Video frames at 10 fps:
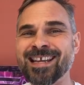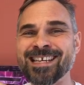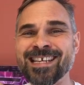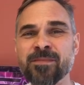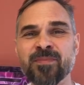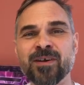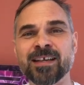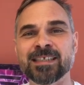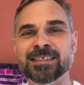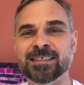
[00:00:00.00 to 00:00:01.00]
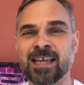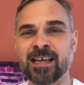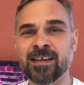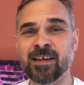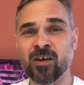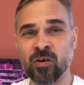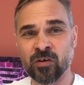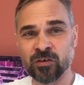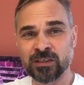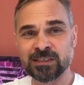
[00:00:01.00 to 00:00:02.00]
deeper understanding
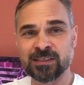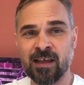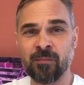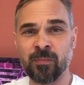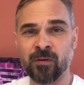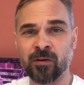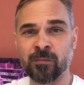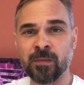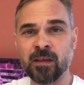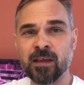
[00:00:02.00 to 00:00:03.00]
on this temple.